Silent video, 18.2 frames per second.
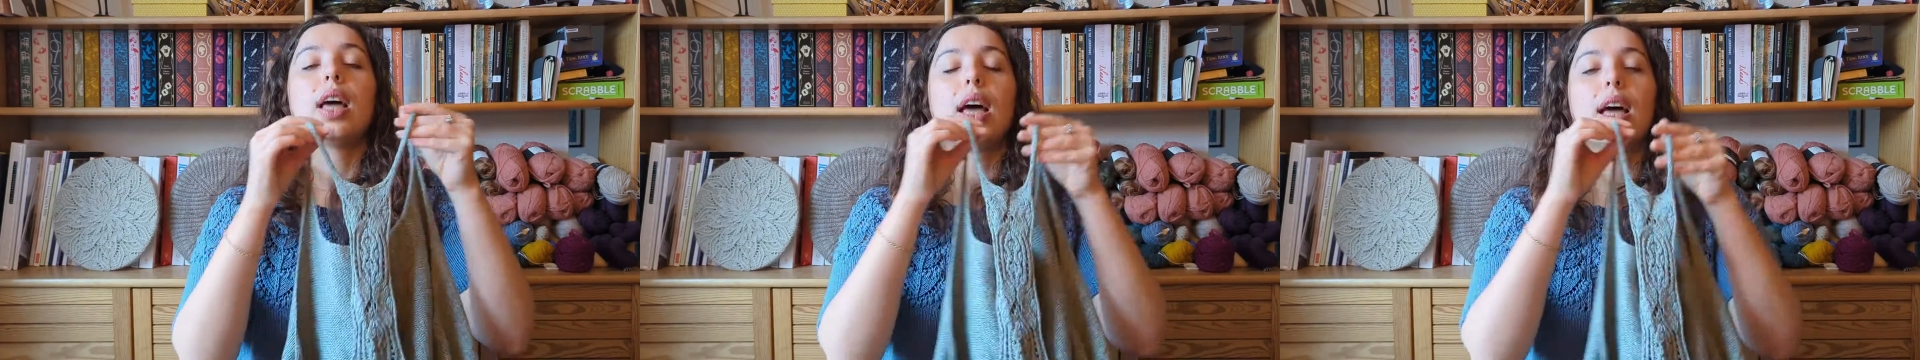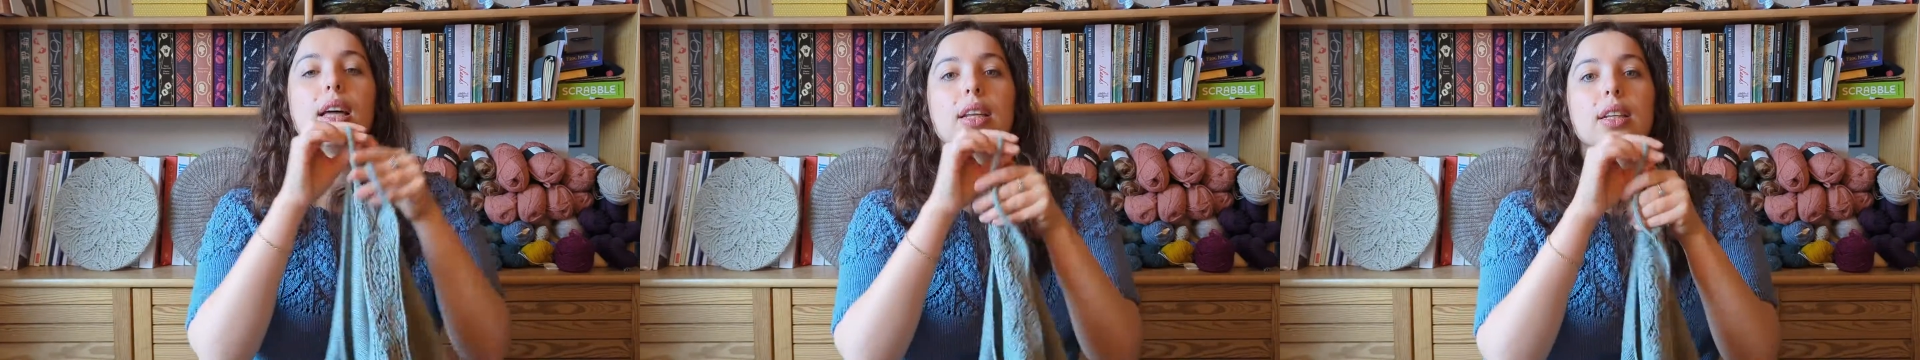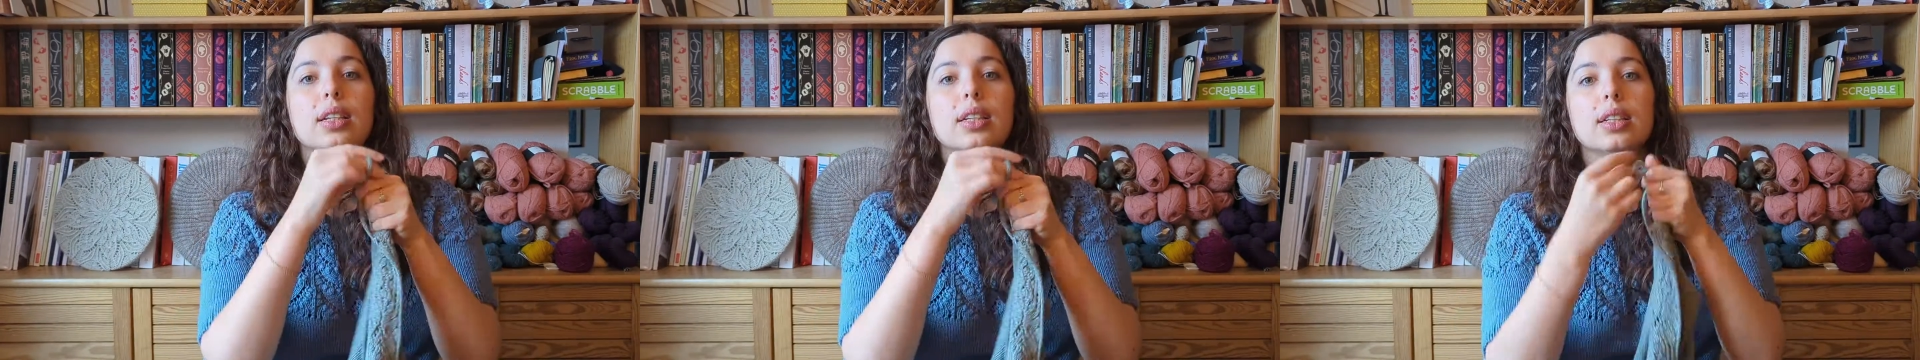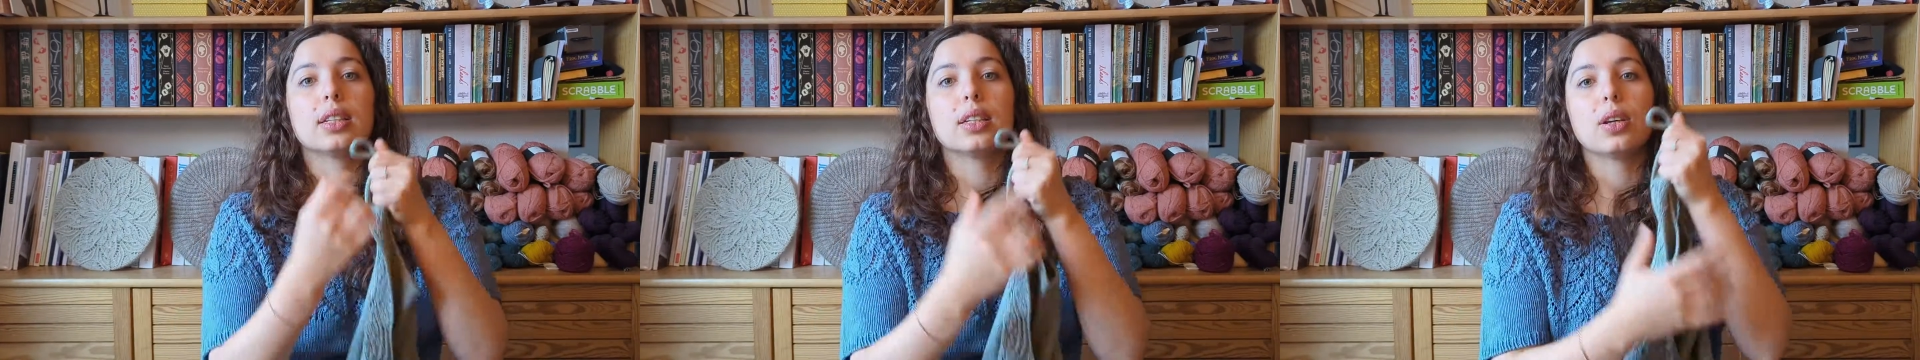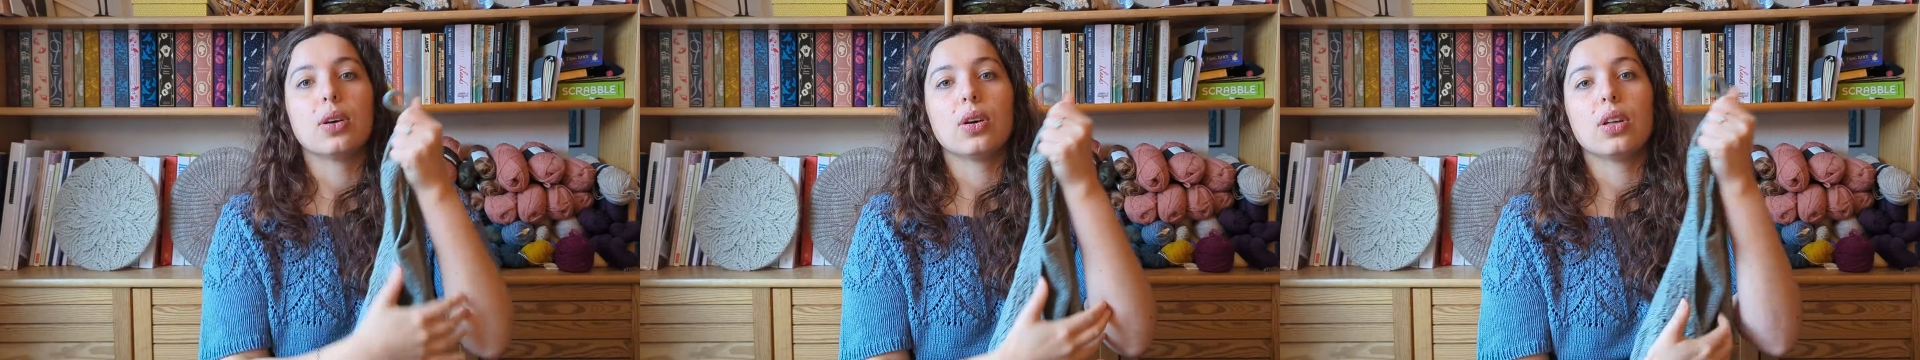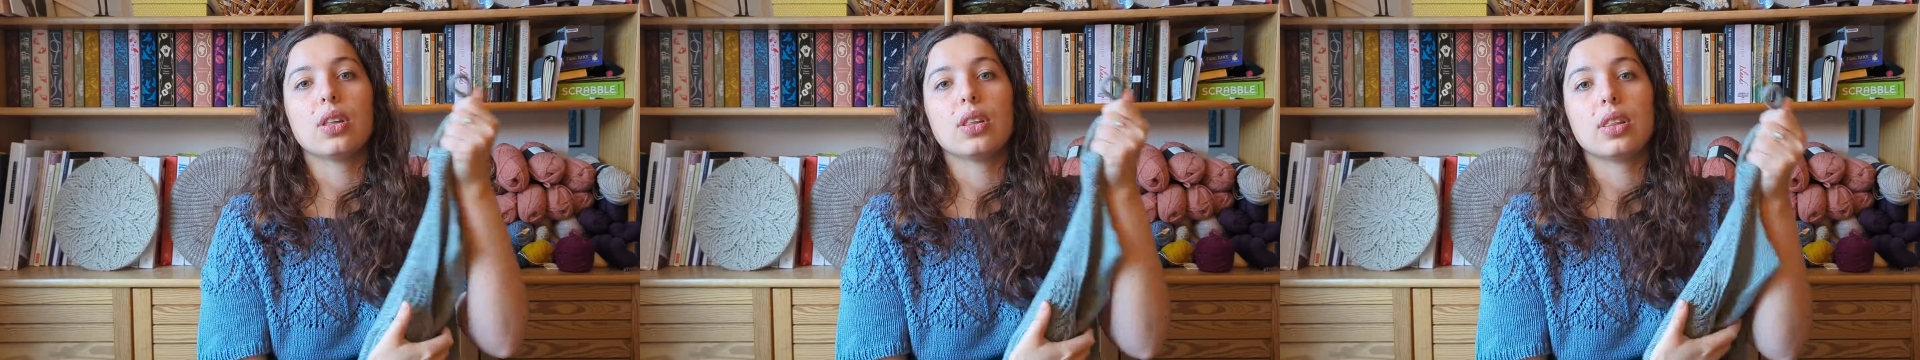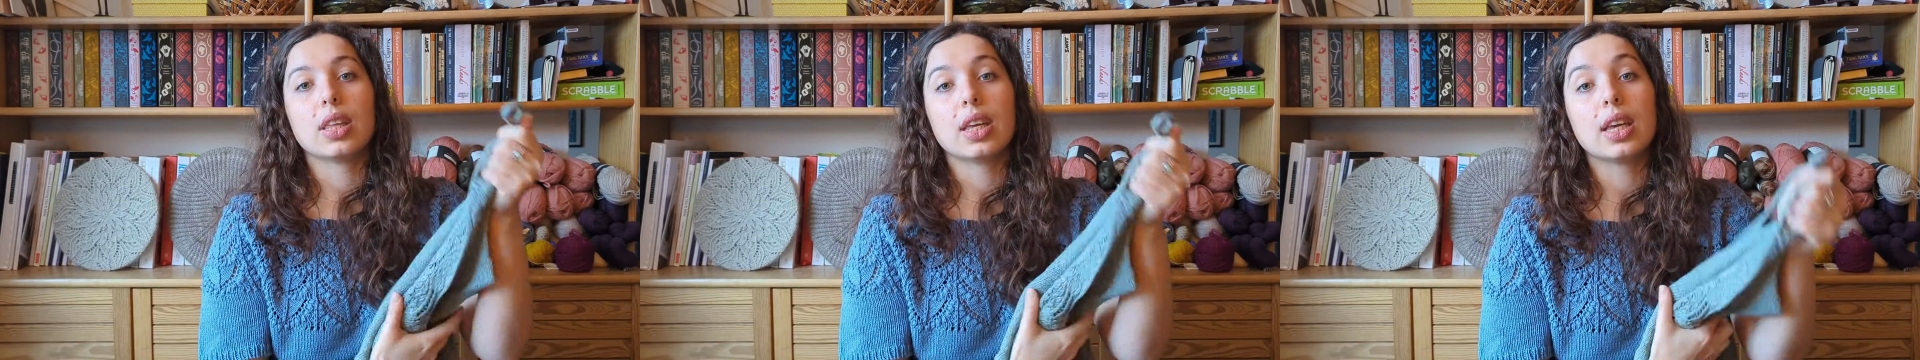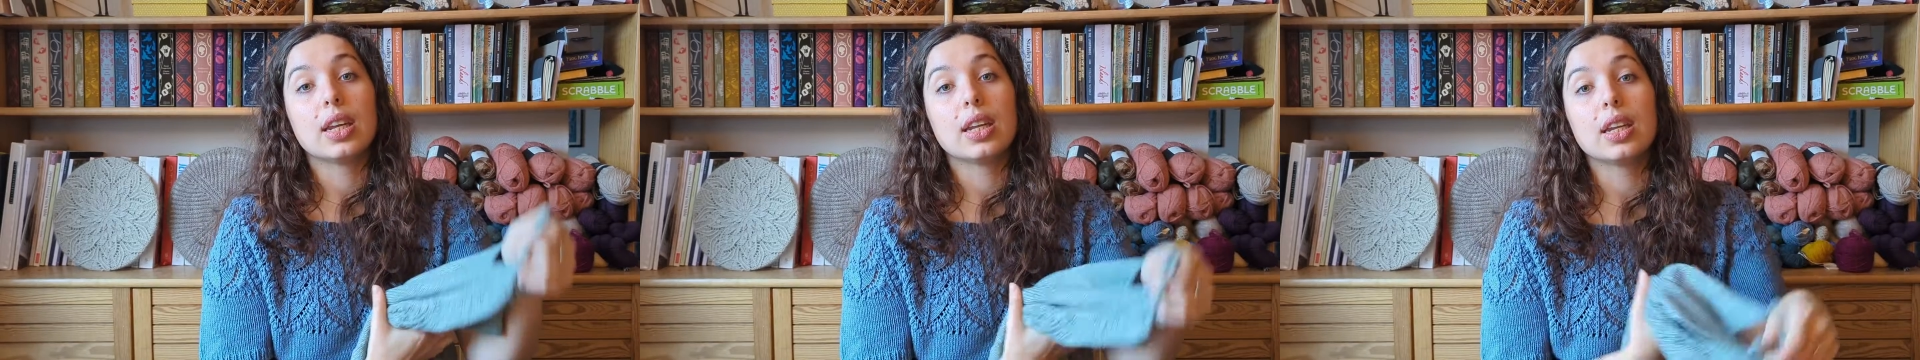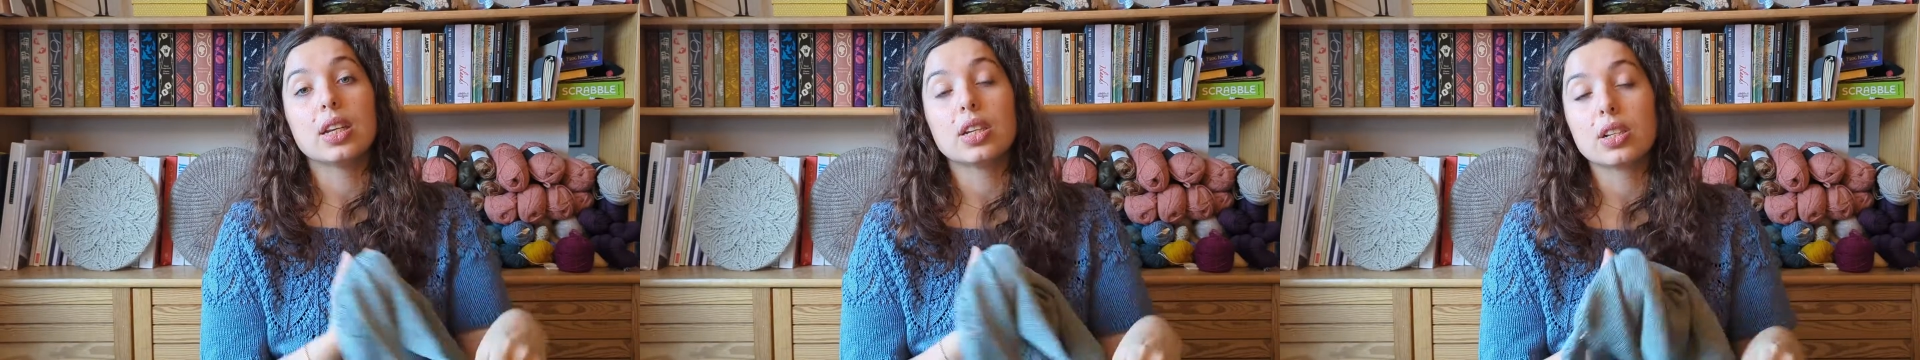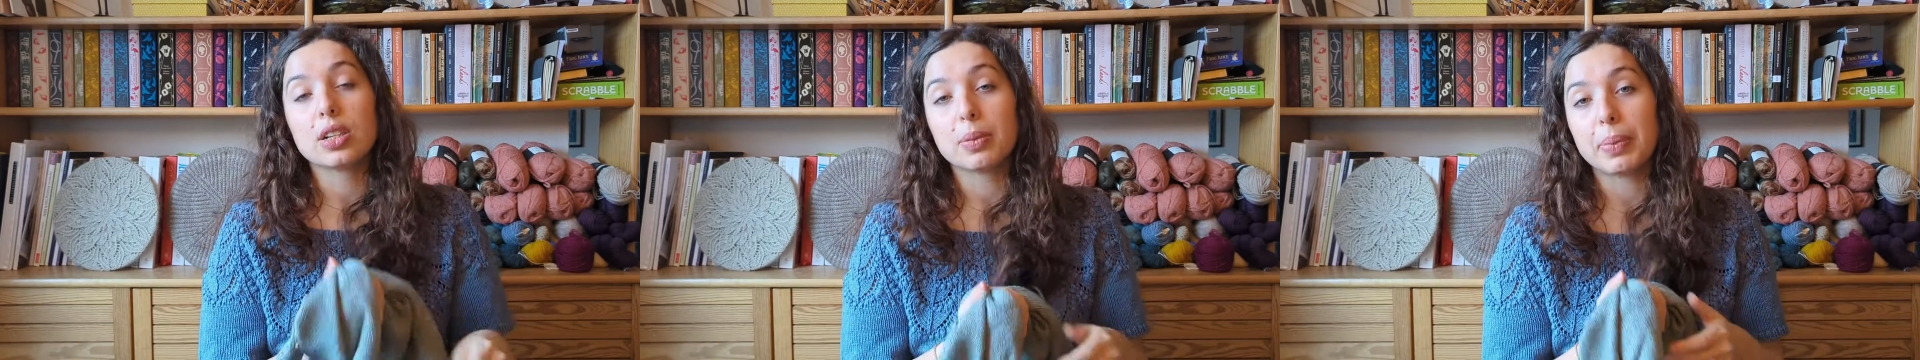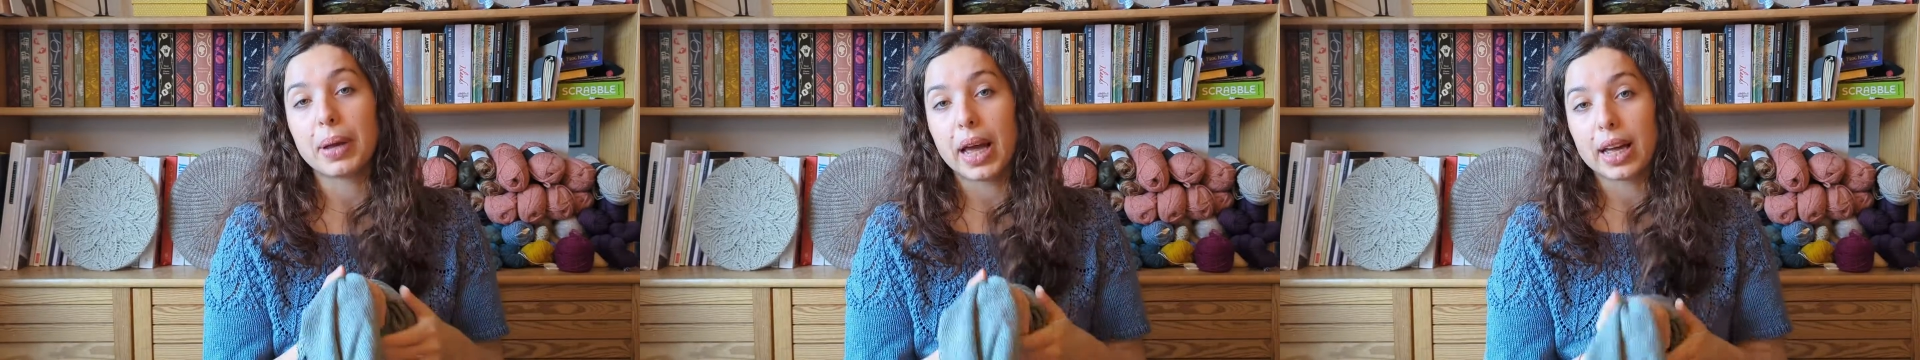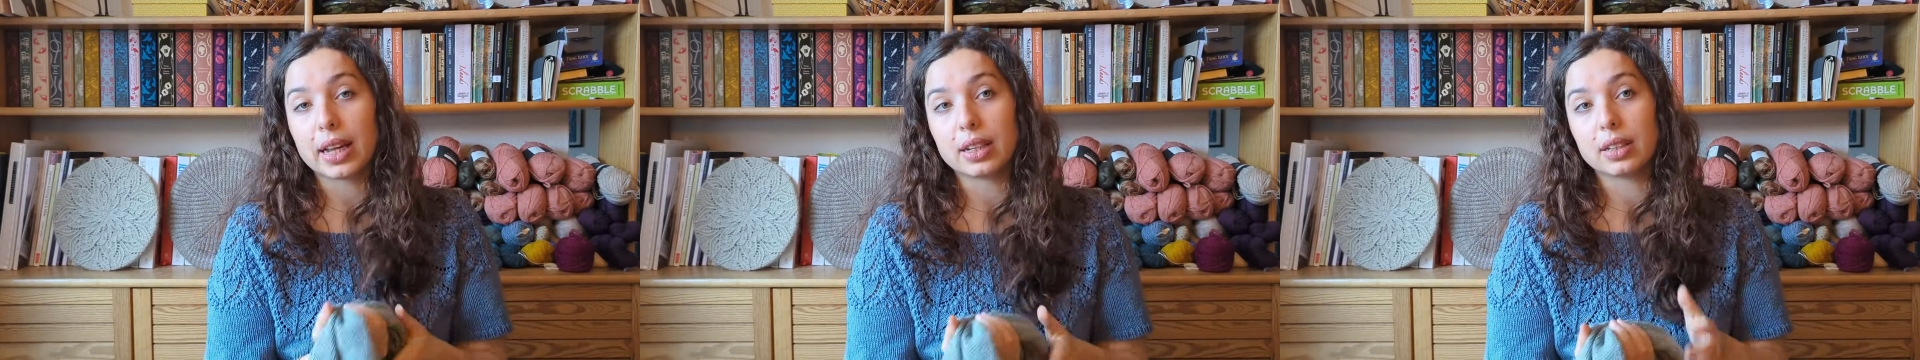And the initial
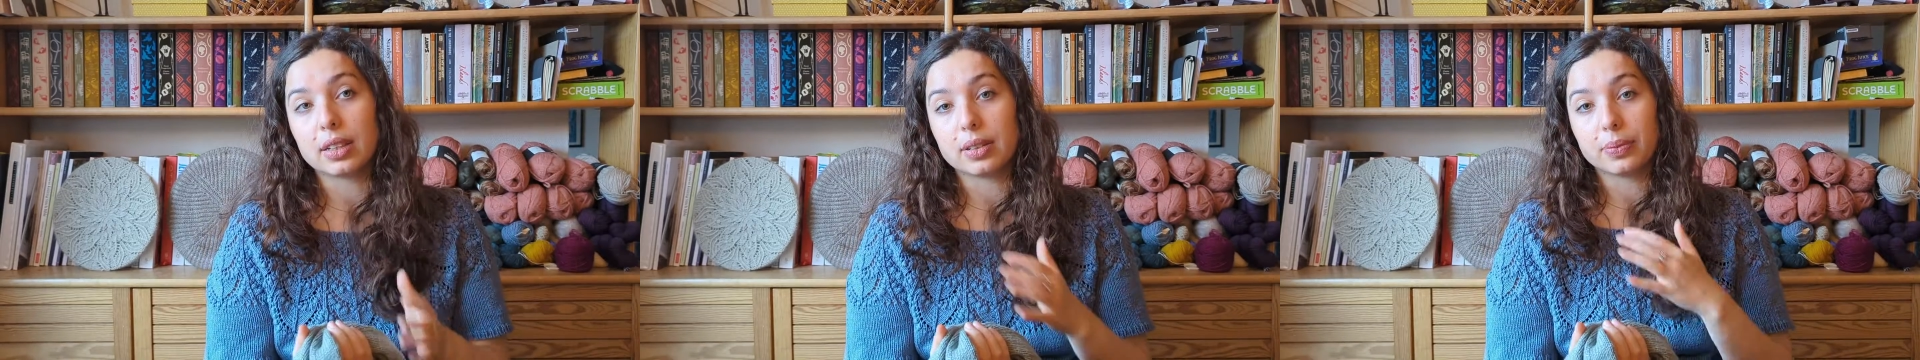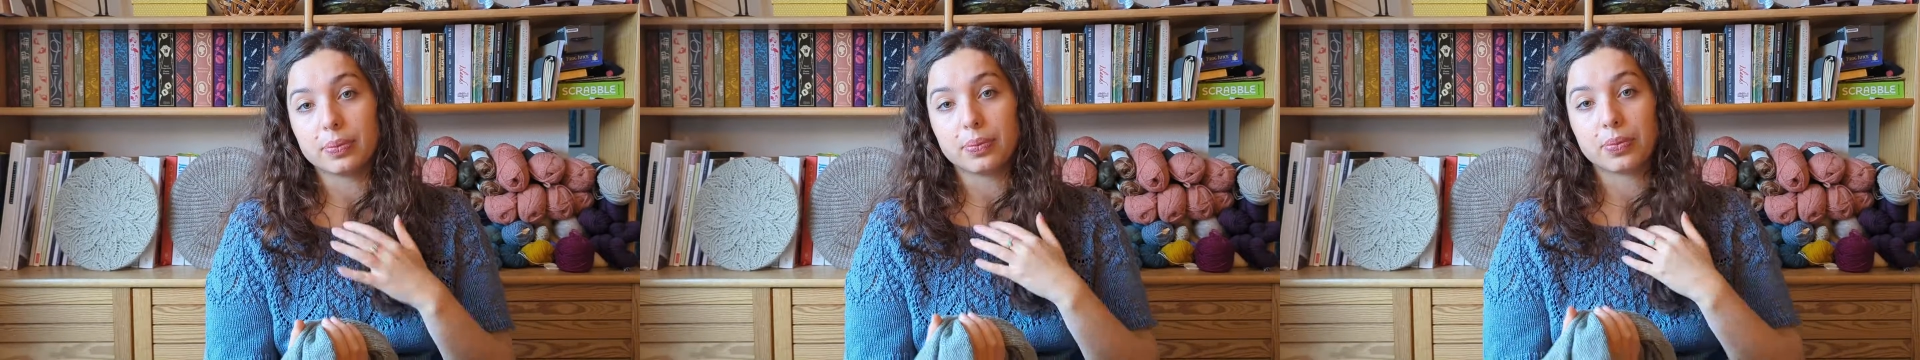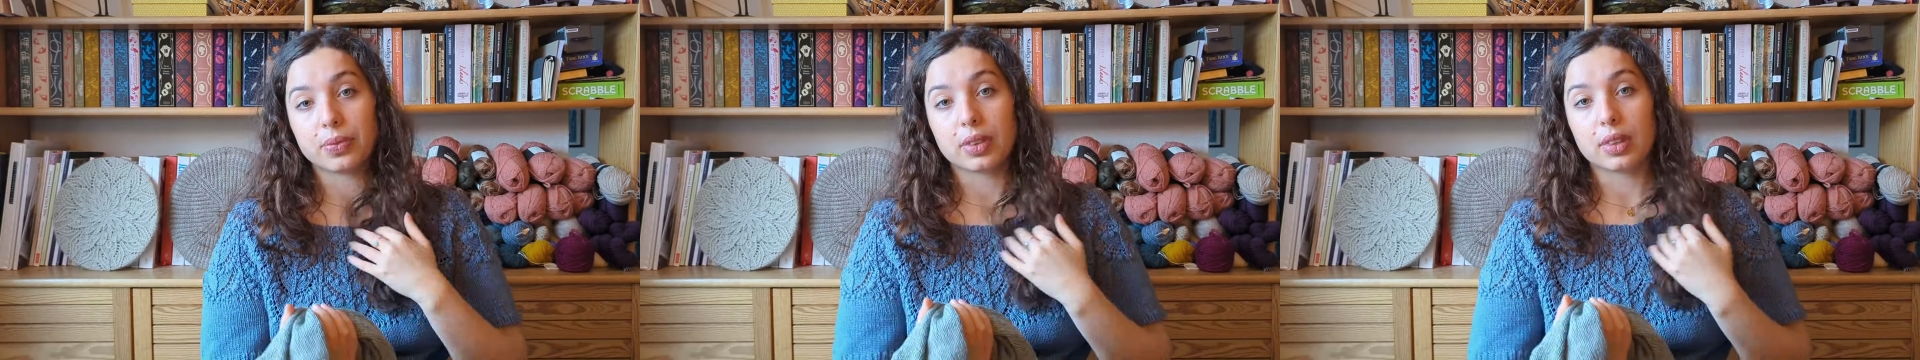pattern